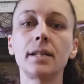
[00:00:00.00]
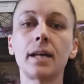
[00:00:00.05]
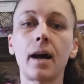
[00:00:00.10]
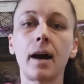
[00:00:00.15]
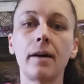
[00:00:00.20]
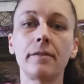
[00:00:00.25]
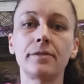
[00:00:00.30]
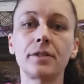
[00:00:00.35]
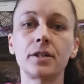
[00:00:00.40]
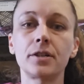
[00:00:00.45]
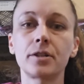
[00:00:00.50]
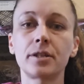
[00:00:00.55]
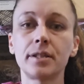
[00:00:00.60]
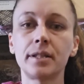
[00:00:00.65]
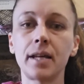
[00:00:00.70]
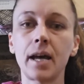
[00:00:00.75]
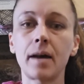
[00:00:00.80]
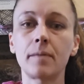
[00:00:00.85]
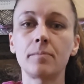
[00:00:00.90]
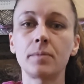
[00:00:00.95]
to have their
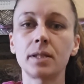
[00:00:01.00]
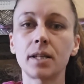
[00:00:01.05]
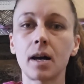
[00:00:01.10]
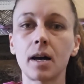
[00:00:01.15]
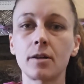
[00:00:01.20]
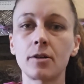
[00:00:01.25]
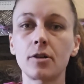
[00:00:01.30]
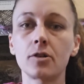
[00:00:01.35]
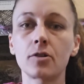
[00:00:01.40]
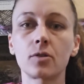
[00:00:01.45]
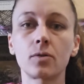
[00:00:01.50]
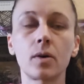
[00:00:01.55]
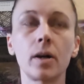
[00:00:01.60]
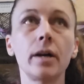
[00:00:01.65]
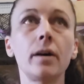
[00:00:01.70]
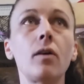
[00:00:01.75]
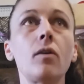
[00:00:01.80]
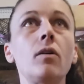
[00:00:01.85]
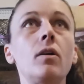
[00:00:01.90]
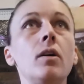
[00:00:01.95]
stems under
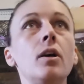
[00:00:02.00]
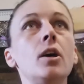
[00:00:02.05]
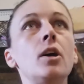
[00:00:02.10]
soil.